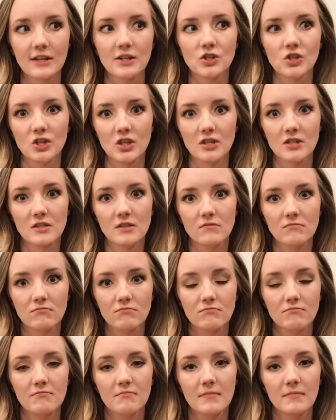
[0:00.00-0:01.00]
just
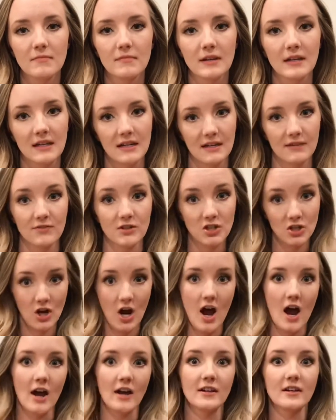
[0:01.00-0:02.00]
give it to
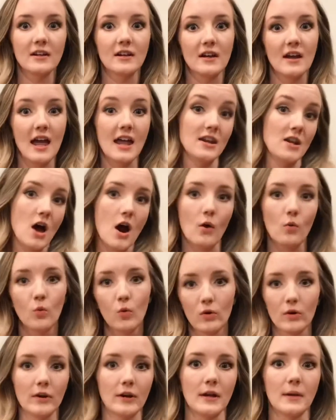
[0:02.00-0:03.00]
God and not
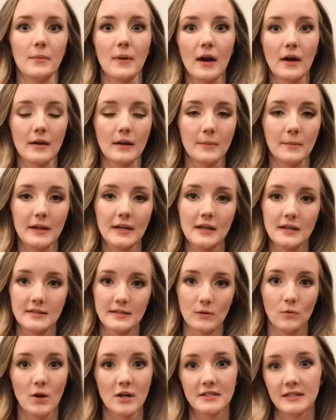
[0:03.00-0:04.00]
worry about it, because
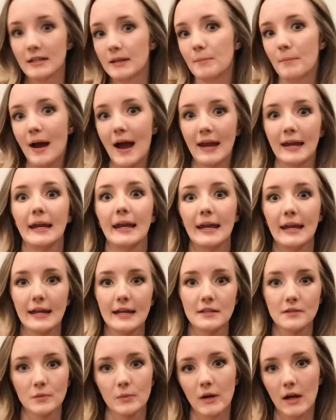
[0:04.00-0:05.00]
it wasn't in my
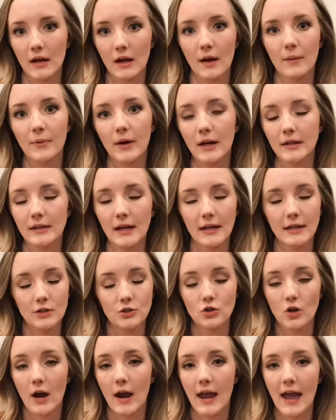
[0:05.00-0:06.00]
hands when I got pregnant. I could
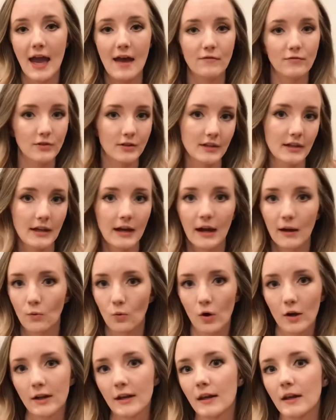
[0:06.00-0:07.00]
try everything I
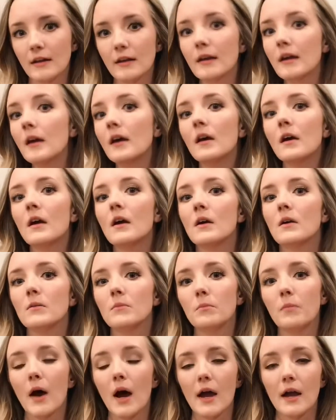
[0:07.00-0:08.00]
wanted,
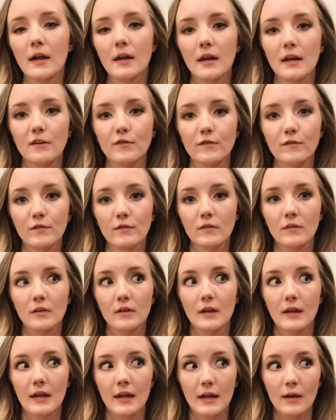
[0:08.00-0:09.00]
but if
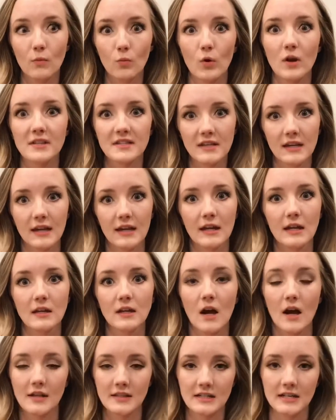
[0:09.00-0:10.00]
it wasn't in
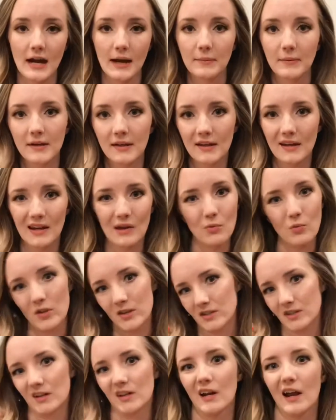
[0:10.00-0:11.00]
God's timing, it
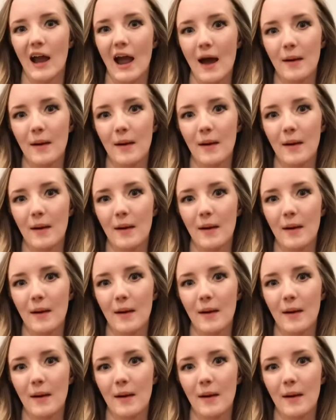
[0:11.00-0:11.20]
wasn't going to happen.